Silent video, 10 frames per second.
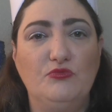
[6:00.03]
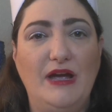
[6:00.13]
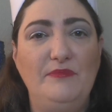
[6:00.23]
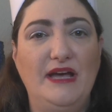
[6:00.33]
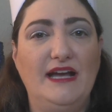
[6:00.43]
you
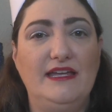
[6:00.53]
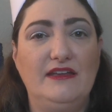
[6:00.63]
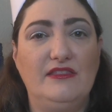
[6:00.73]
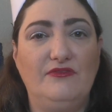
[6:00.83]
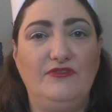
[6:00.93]
right back into
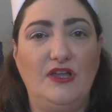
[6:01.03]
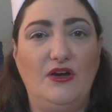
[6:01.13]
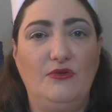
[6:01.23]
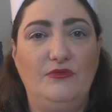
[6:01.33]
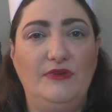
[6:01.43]
the
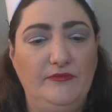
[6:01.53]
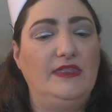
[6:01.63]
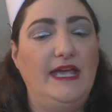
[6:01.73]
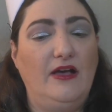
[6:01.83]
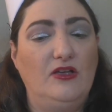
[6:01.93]
flow.
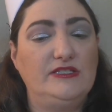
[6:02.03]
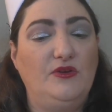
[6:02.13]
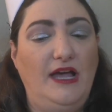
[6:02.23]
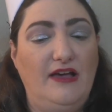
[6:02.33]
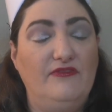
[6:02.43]
They also
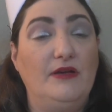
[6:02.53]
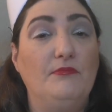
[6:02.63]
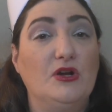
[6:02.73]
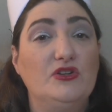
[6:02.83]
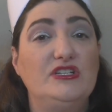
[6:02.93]
have
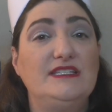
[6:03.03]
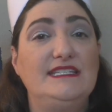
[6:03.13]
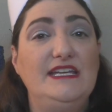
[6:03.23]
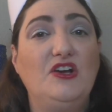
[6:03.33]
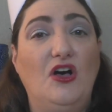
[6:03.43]

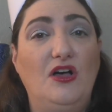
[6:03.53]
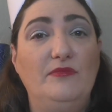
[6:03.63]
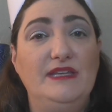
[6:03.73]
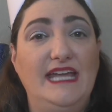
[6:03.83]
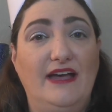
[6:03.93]
emergency
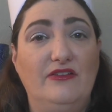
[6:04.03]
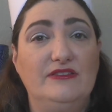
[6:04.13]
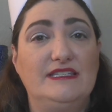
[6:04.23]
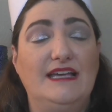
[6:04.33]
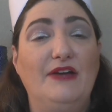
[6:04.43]
calm
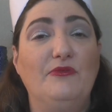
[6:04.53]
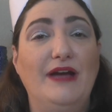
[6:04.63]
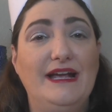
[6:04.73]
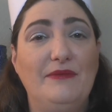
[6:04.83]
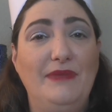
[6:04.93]
downs. I
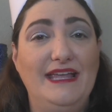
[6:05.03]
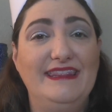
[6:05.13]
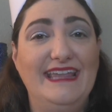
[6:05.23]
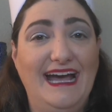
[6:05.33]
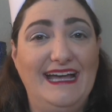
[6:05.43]
recommend
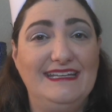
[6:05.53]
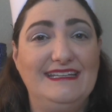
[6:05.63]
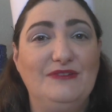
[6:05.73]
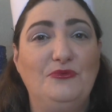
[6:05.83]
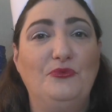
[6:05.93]
that
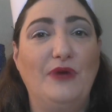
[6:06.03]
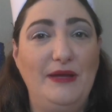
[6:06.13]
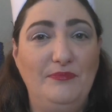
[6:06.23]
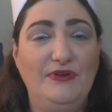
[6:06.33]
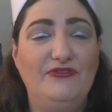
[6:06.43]

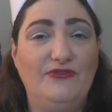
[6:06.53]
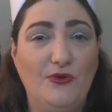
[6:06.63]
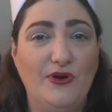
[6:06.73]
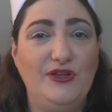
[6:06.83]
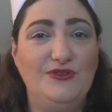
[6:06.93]
right
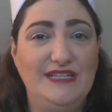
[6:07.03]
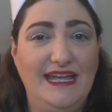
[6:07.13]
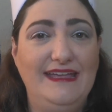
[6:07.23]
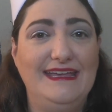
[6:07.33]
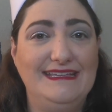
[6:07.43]
before you
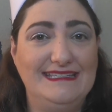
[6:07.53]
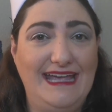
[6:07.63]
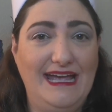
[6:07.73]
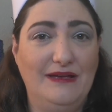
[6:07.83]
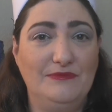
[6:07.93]
take
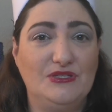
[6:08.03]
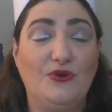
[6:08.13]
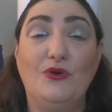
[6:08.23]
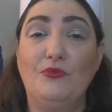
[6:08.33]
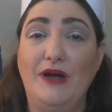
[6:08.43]
exams
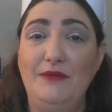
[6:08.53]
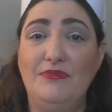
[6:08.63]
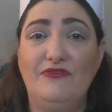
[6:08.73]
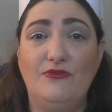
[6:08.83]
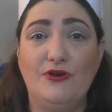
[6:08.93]
or right
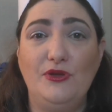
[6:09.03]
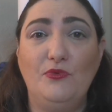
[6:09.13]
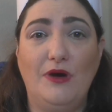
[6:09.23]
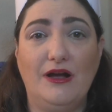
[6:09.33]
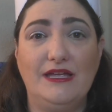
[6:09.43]
before you
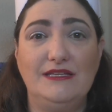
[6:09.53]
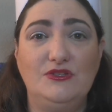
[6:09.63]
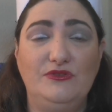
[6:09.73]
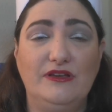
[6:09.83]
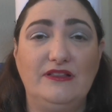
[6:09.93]
walk
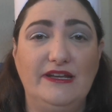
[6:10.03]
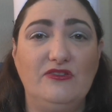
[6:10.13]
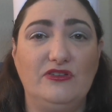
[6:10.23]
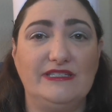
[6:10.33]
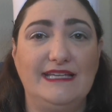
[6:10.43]
into the
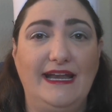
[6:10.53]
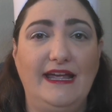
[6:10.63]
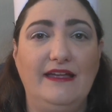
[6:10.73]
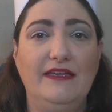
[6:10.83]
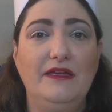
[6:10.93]
clinical
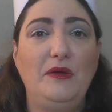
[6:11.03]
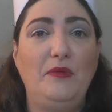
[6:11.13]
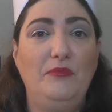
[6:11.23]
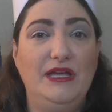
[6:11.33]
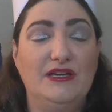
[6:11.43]
setting,
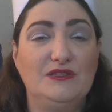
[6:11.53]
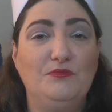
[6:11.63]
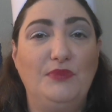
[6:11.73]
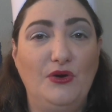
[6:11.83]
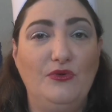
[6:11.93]
because
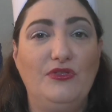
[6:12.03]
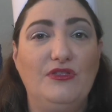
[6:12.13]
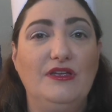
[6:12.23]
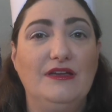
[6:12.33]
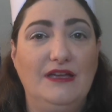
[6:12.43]
both
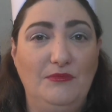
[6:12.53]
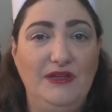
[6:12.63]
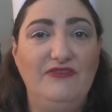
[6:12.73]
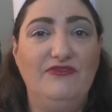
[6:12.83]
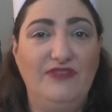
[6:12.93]
can
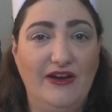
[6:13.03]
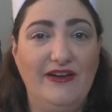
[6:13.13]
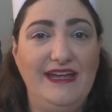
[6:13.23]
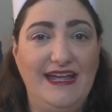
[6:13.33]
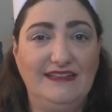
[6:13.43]
be
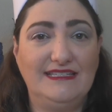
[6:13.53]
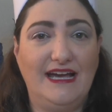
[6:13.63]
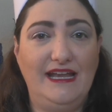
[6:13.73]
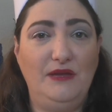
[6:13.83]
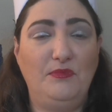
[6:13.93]
very
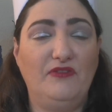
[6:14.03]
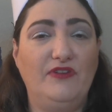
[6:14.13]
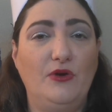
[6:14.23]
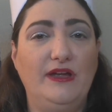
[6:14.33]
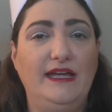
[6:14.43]
anxiety
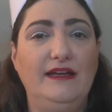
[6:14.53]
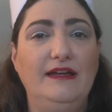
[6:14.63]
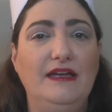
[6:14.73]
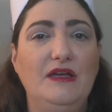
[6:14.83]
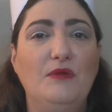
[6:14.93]
provoking.
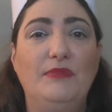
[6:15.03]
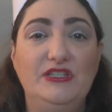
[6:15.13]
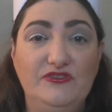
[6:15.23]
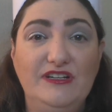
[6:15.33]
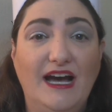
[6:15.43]
But
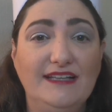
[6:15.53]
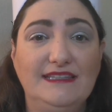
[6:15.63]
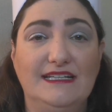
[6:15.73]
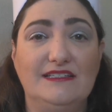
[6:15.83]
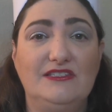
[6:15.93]
you've got
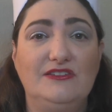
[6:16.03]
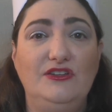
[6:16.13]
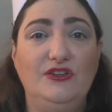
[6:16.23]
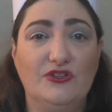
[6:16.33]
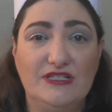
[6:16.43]
this.
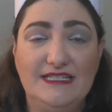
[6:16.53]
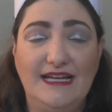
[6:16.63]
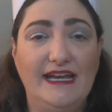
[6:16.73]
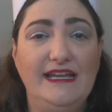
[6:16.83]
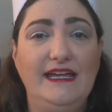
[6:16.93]
You're
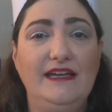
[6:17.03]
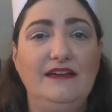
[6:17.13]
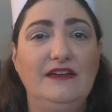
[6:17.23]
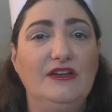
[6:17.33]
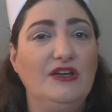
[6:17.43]
studying,
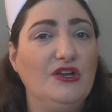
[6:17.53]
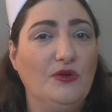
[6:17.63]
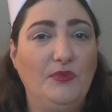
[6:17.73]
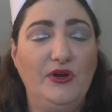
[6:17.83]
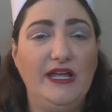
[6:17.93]
you're
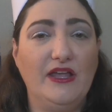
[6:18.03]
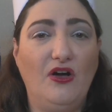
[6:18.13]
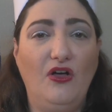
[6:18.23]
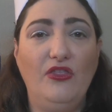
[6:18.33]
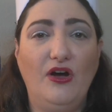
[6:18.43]
putting in
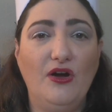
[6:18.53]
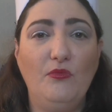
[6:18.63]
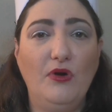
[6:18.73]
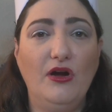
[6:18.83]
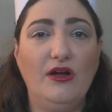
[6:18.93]
all the hard
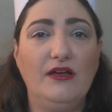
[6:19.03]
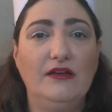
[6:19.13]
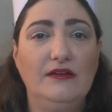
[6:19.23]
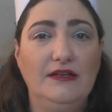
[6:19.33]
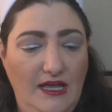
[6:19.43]
work,
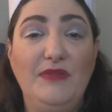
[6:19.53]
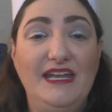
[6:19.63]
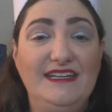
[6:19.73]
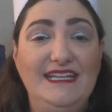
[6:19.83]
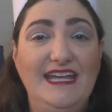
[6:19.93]
and
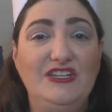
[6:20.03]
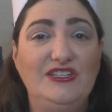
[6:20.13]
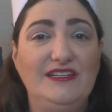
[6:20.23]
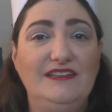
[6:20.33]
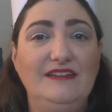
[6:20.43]

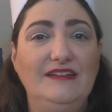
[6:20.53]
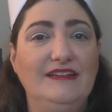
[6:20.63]
meditation,